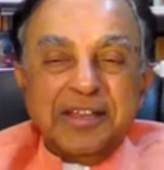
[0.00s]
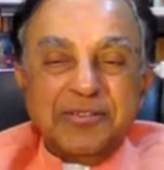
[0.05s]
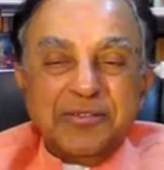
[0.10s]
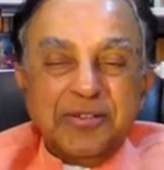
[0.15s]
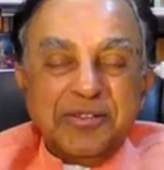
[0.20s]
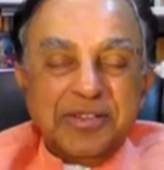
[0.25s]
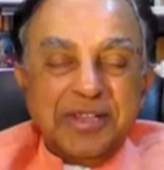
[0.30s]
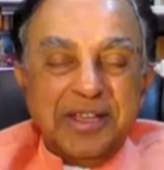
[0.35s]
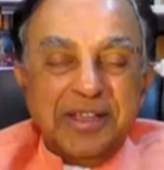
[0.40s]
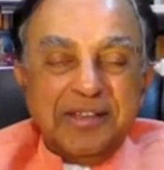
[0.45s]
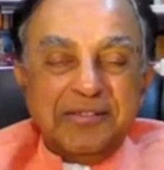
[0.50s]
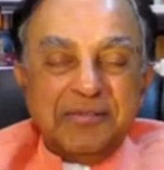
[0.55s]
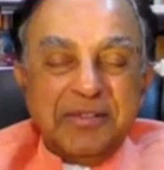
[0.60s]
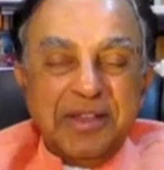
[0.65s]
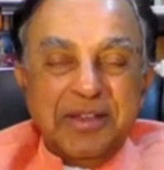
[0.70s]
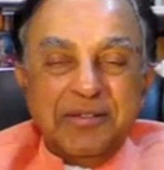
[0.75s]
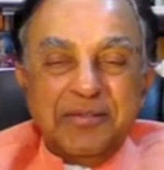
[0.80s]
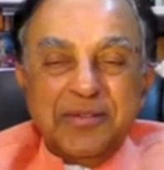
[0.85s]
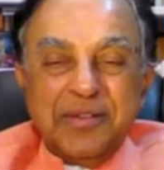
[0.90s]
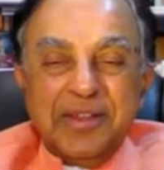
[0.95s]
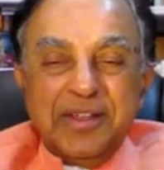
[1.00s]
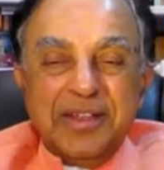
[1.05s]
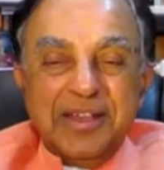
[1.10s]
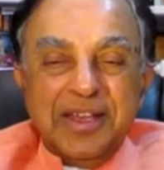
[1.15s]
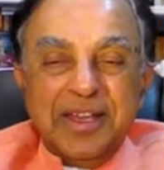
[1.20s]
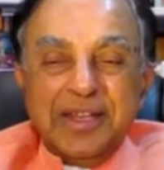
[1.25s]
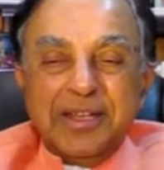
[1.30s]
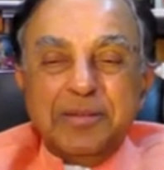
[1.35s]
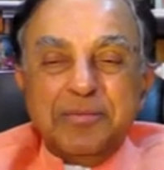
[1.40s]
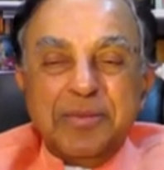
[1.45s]
I don't think we have
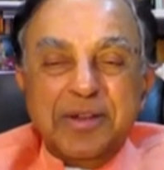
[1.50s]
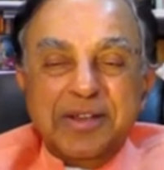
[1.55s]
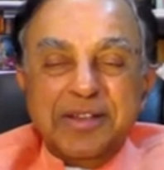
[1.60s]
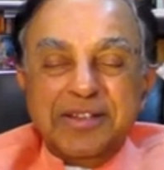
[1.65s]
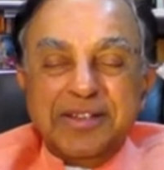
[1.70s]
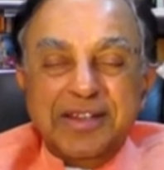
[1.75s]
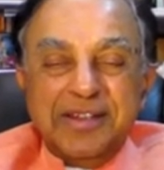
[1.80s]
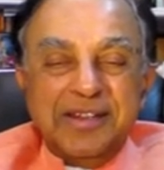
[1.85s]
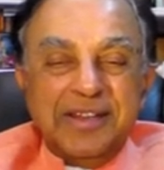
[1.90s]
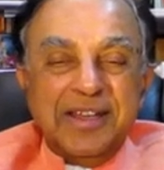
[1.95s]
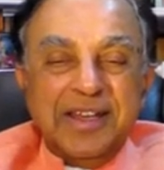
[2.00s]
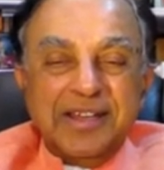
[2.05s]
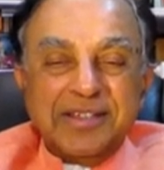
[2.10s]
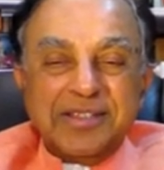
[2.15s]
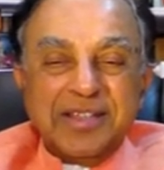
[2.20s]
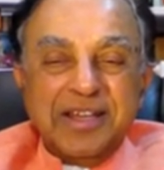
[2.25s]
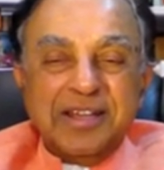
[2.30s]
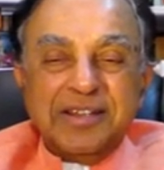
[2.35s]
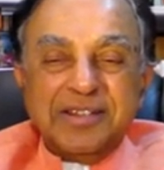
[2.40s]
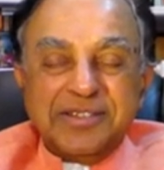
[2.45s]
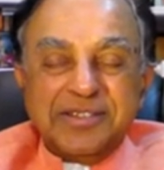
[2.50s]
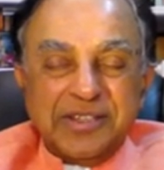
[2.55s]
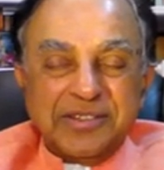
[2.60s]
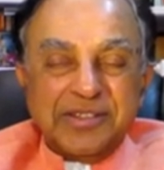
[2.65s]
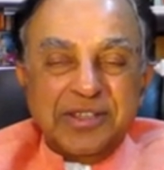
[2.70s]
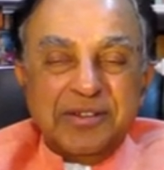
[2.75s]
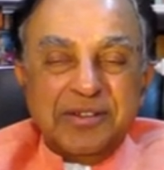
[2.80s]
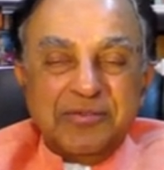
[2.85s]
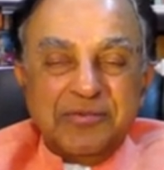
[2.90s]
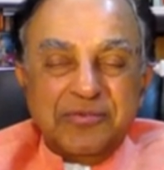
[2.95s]
anybody in India has heard
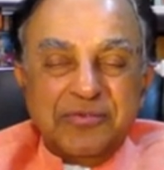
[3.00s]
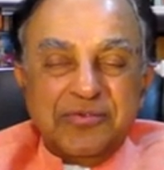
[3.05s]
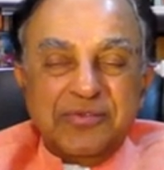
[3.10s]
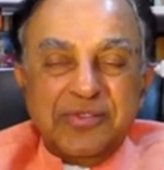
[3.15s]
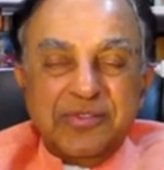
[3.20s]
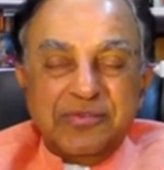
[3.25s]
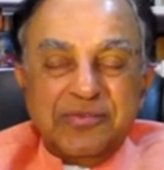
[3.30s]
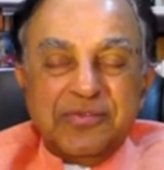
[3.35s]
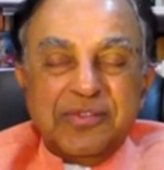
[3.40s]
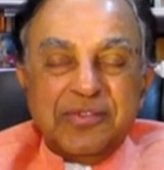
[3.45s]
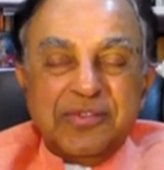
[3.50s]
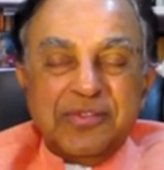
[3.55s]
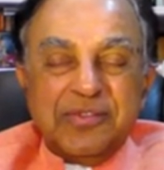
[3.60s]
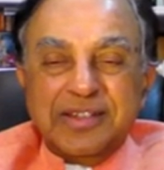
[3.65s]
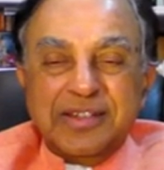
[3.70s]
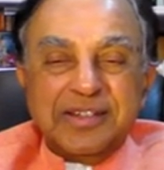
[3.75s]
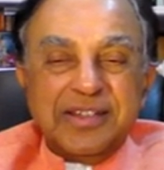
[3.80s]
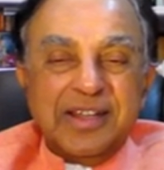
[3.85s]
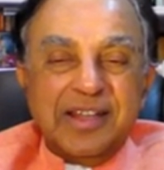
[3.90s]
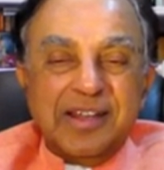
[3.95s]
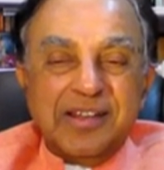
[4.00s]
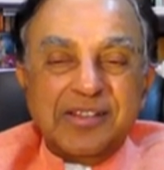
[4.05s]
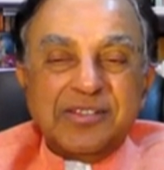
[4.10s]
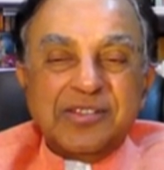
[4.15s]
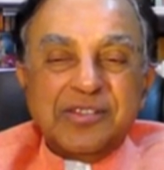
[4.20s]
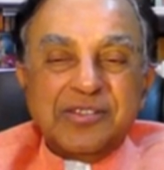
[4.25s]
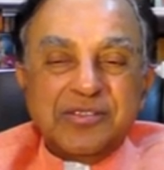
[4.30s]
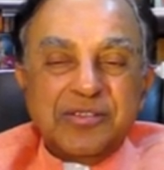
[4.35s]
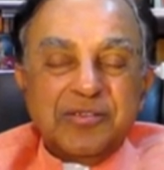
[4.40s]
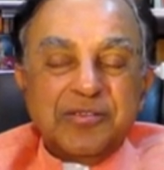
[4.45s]
such a fine
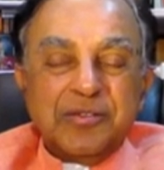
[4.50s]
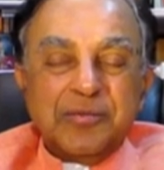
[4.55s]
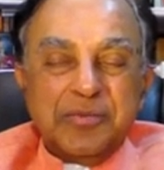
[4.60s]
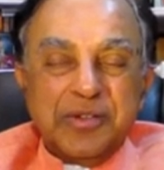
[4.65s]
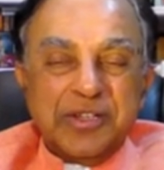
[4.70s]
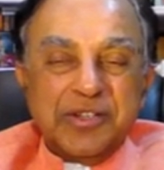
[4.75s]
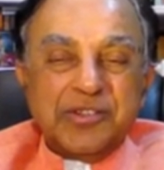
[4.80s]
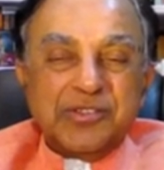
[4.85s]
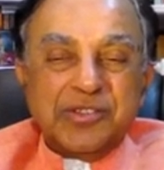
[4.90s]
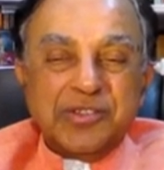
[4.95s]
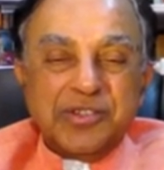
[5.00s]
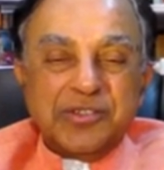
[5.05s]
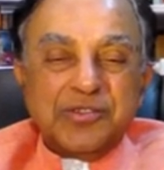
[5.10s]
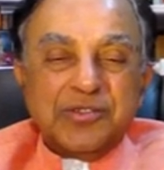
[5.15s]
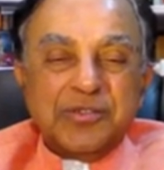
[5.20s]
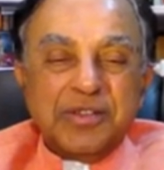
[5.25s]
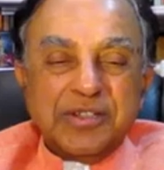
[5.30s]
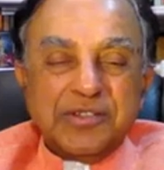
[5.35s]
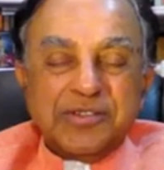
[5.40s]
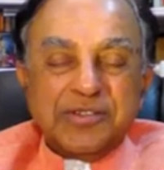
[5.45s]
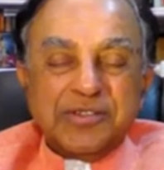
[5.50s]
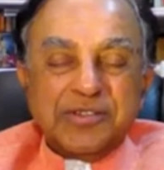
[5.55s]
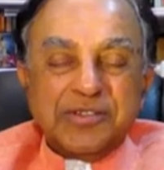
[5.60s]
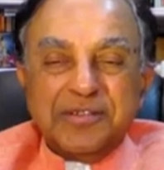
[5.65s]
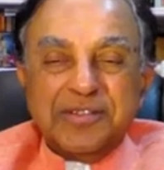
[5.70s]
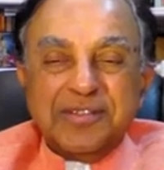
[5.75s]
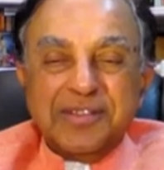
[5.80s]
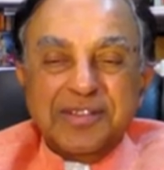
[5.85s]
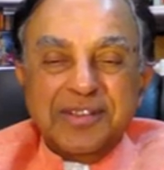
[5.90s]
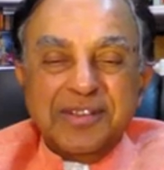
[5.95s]
analysis of the British situation
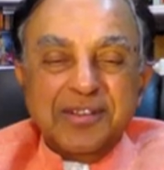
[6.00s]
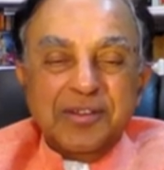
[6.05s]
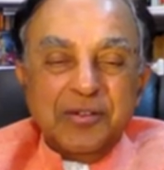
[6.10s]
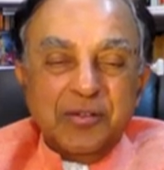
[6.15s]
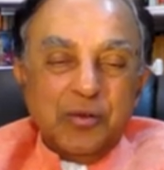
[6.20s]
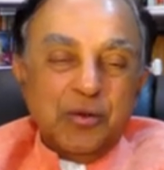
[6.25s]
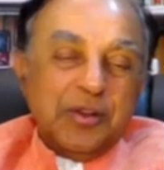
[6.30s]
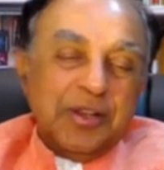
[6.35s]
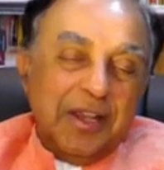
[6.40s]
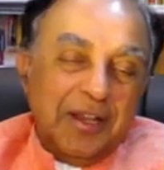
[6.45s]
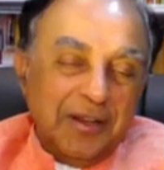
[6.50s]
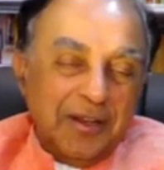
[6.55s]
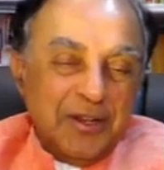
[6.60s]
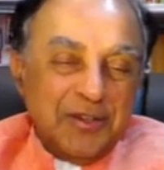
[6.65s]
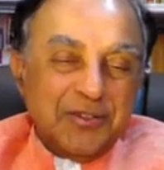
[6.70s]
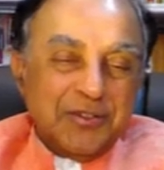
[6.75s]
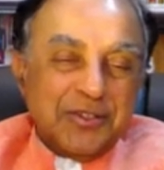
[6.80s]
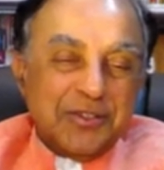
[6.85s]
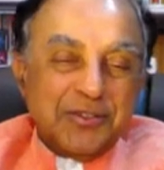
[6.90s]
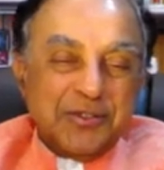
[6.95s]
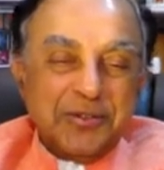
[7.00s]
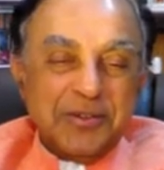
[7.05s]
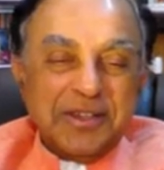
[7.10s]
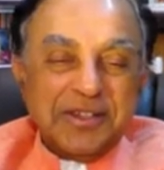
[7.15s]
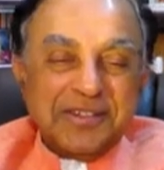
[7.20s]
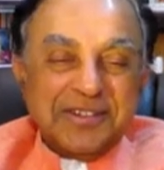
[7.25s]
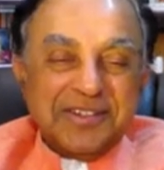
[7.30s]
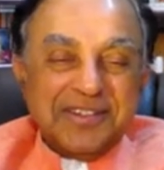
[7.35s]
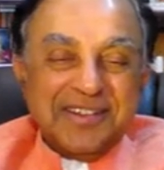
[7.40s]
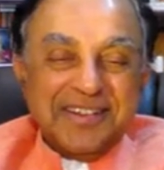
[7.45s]
or English
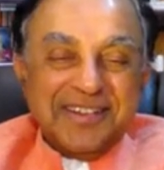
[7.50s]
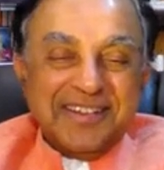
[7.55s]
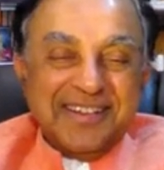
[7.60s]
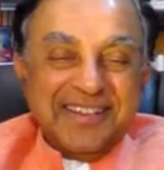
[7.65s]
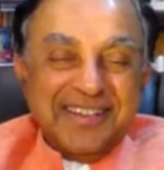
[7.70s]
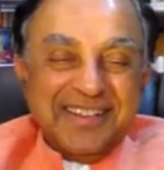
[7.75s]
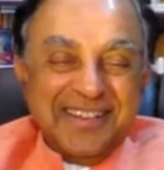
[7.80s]
situation.